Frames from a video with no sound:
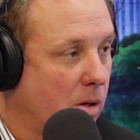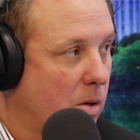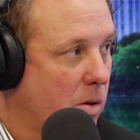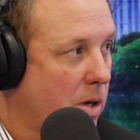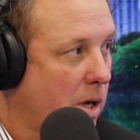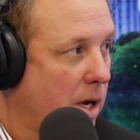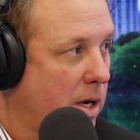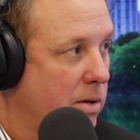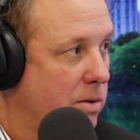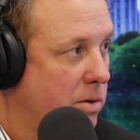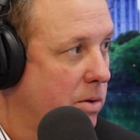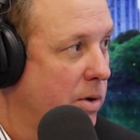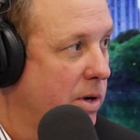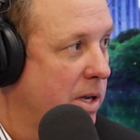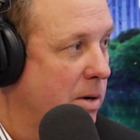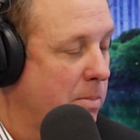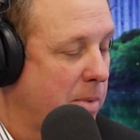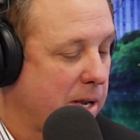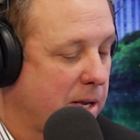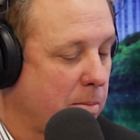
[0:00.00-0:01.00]
Okay, so it
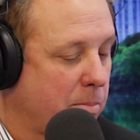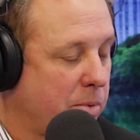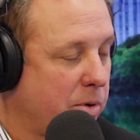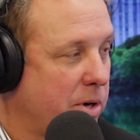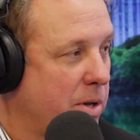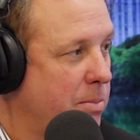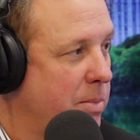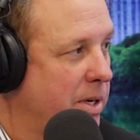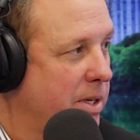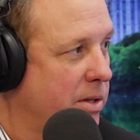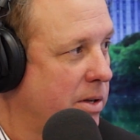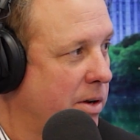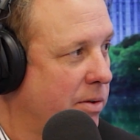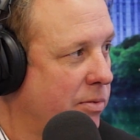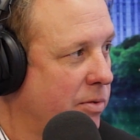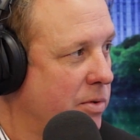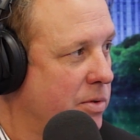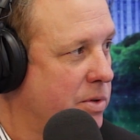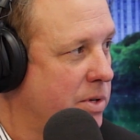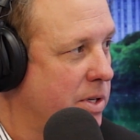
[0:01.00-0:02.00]
can make a pretty big
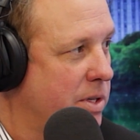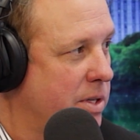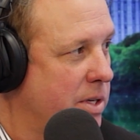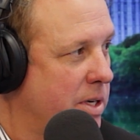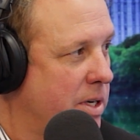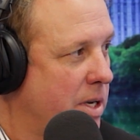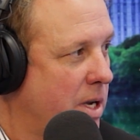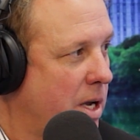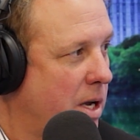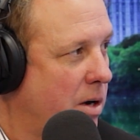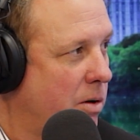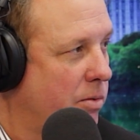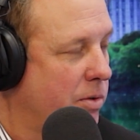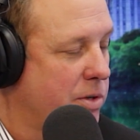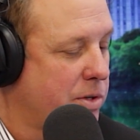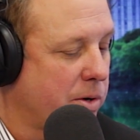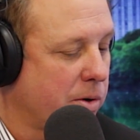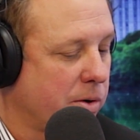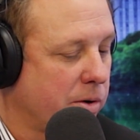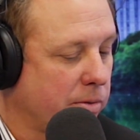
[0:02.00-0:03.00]
difference in the uh,
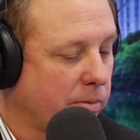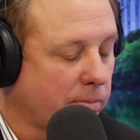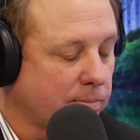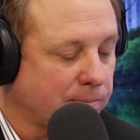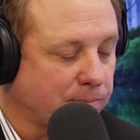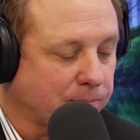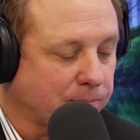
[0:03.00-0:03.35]
return.